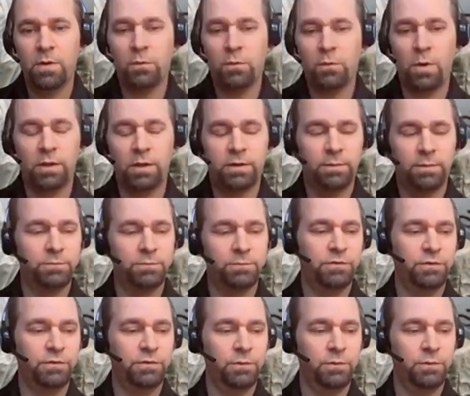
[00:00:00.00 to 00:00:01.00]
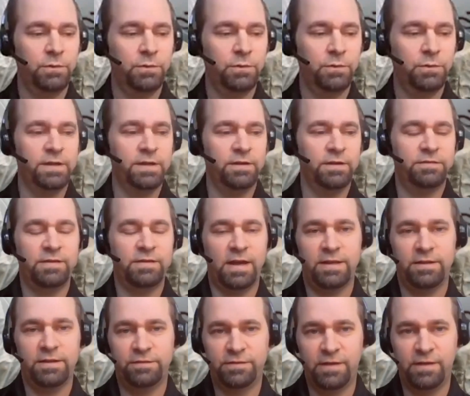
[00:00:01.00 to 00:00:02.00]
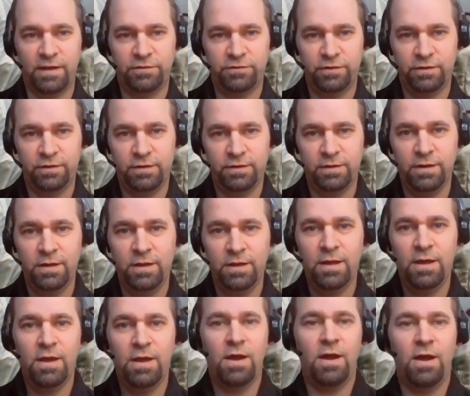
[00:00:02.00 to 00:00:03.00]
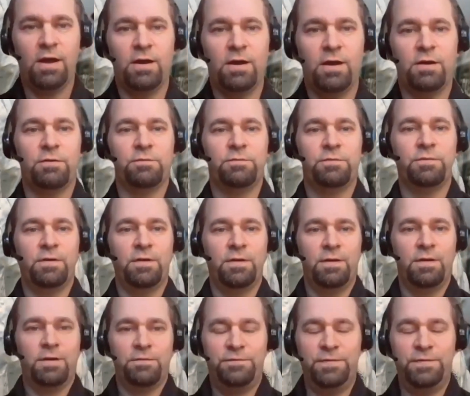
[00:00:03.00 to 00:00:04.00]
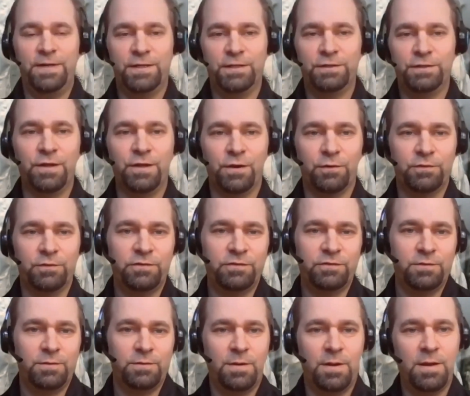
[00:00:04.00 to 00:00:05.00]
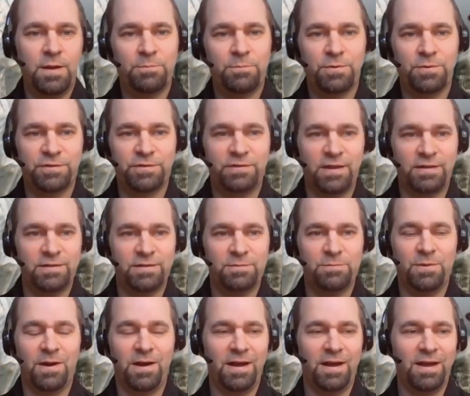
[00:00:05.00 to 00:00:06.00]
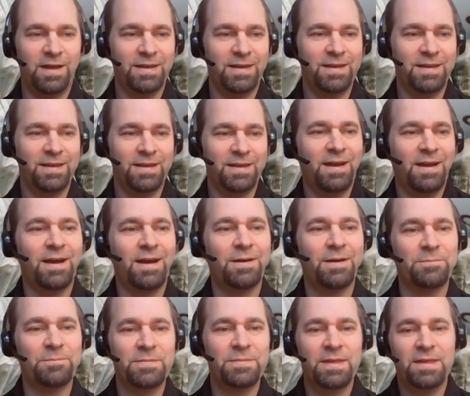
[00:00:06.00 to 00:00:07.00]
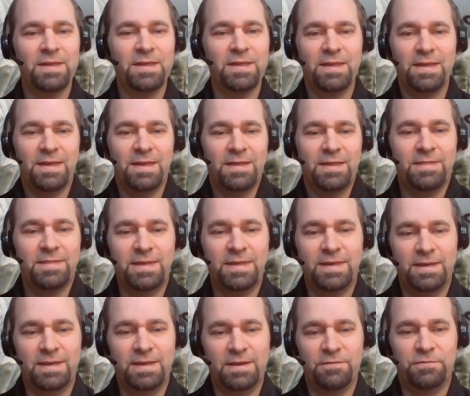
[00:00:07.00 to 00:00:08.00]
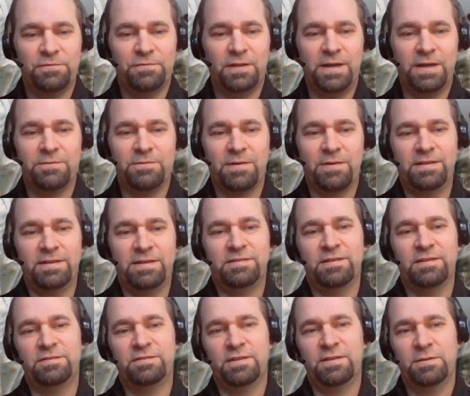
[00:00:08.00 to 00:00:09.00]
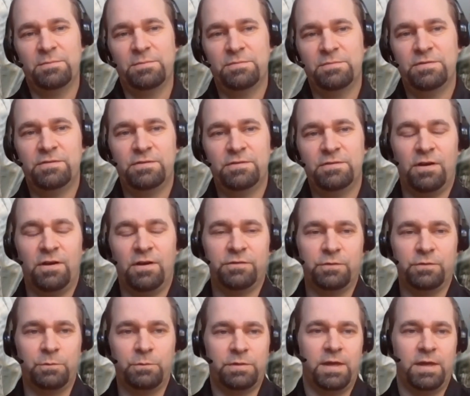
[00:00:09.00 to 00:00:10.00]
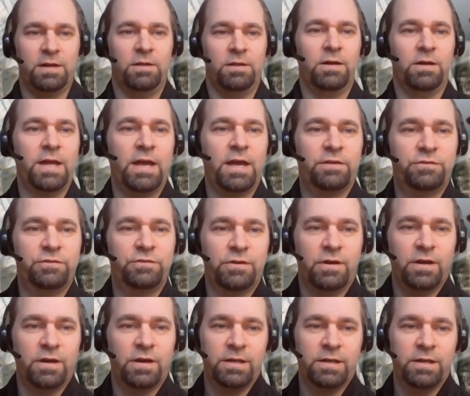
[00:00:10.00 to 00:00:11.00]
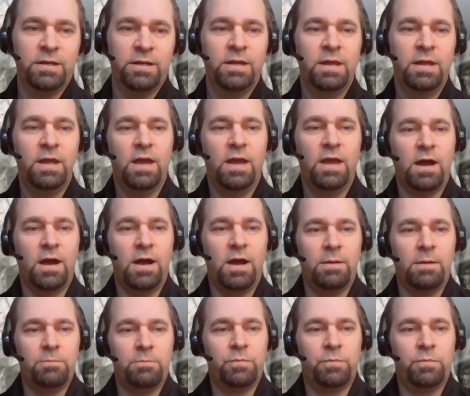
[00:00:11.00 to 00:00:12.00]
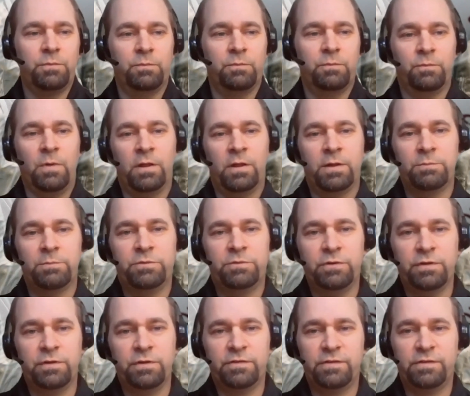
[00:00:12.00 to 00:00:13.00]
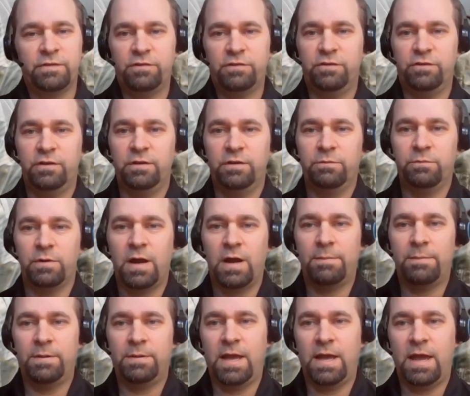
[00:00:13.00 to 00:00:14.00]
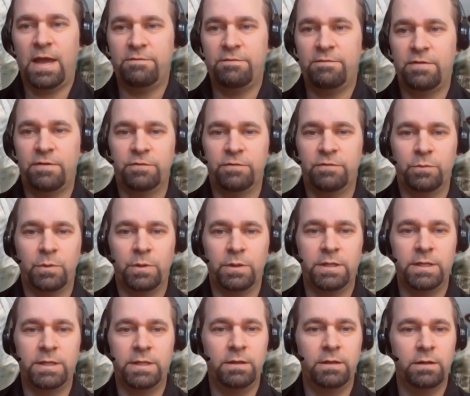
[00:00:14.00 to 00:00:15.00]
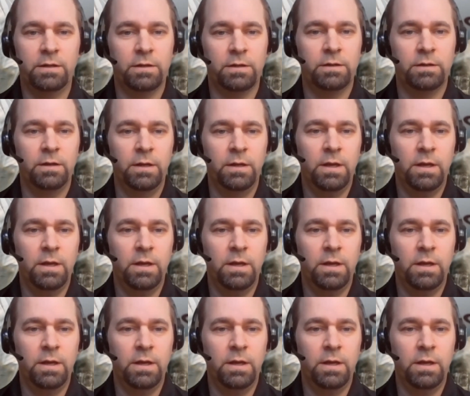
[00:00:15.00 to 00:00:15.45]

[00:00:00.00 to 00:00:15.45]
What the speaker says: Welcome to the second session of Field Notes presented by the Flight Ready Systems, also with Analog Astronaut. Welcome to the session. We're happy to have everyone here.